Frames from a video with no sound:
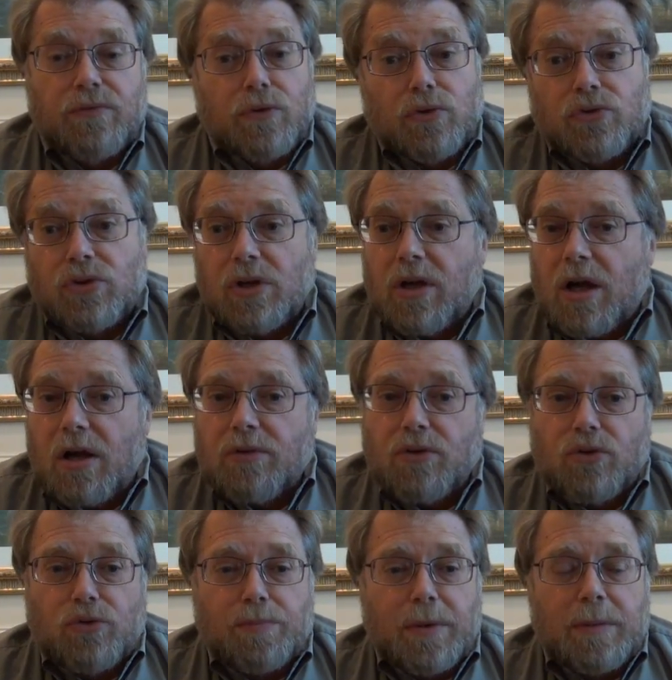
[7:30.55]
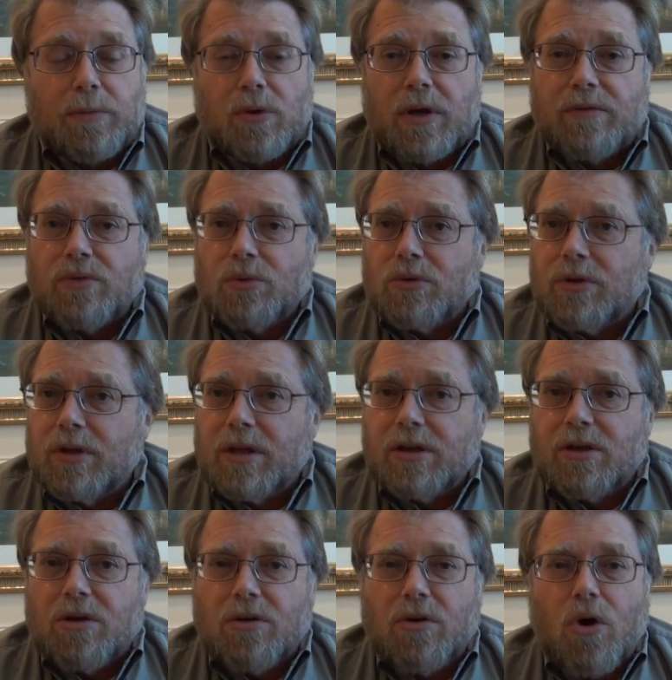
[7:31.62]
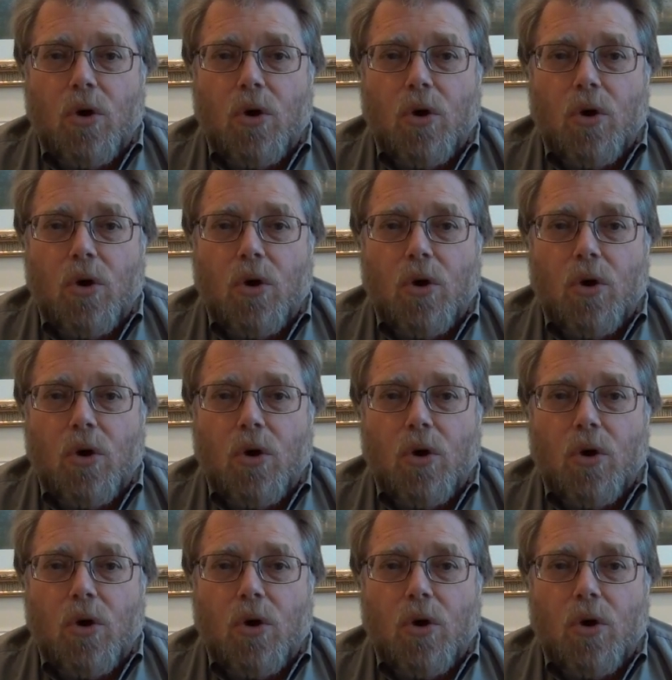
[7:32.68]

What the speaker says: virtually all those people everywhere they go,